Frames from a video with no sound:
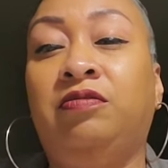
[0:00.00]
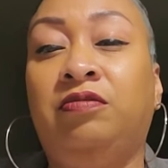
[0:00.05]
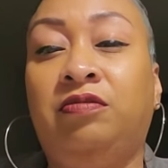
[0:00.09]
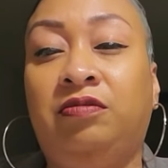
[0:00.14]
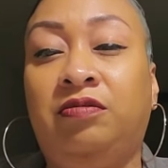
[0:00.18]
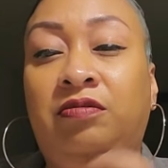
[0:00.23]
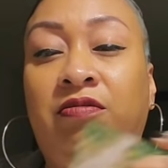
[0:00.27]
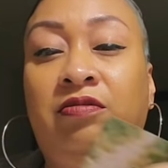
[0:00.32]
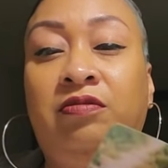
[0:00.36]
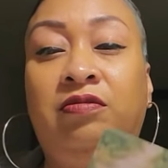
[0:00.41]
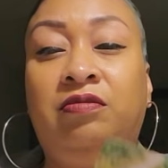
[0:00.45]

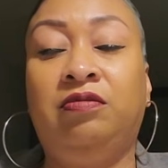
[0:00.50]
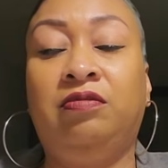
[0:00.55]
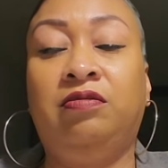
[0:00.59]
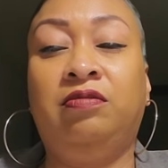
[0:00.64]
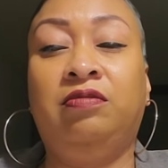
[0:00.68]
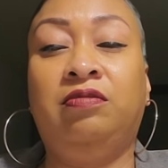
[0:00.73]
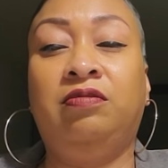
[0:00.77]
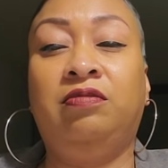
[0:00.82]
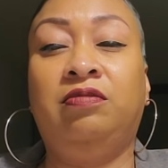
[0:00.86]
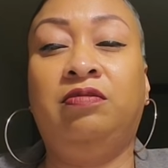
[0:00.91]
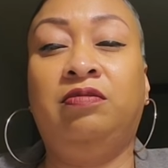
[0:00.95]

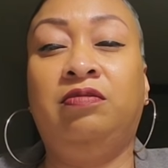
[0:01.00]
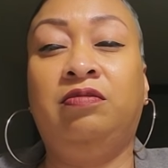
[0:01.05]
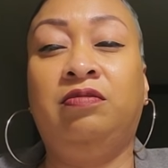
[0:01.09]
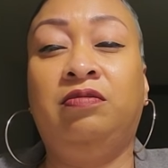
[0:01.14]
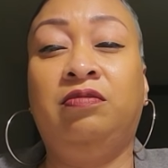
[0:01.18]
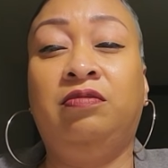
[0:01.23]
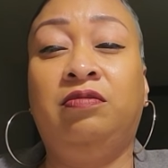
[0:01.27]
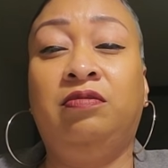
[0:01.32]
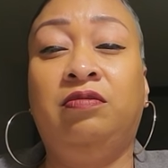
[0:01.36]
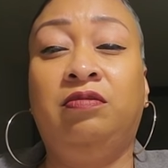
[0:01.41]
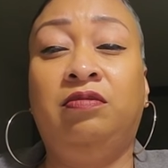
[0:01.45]

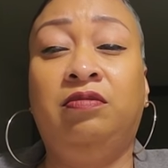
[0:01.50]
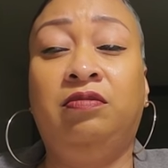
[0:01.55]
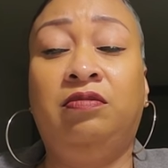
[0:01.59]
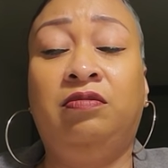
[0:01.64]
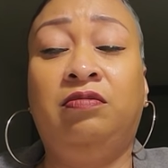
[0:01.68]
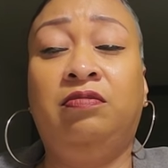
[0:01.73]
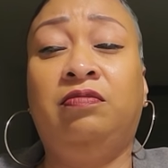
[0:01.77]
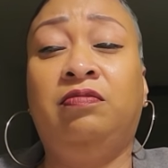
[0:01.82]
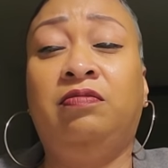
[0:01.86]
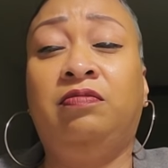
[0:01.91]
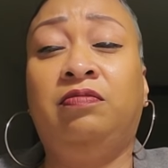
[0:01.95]

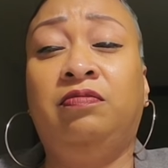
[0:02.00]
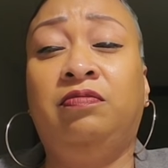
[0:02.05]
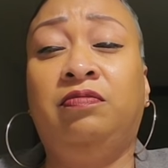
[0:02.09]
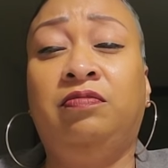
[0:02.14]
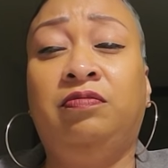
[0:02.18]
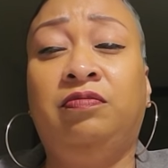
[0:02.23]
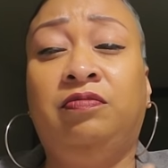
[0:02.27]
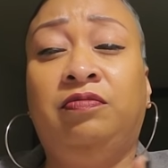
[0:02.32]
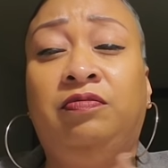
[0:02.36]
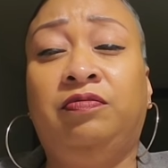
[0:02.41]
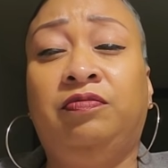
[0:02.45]

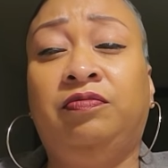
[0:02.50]
No one is speaking in this clip.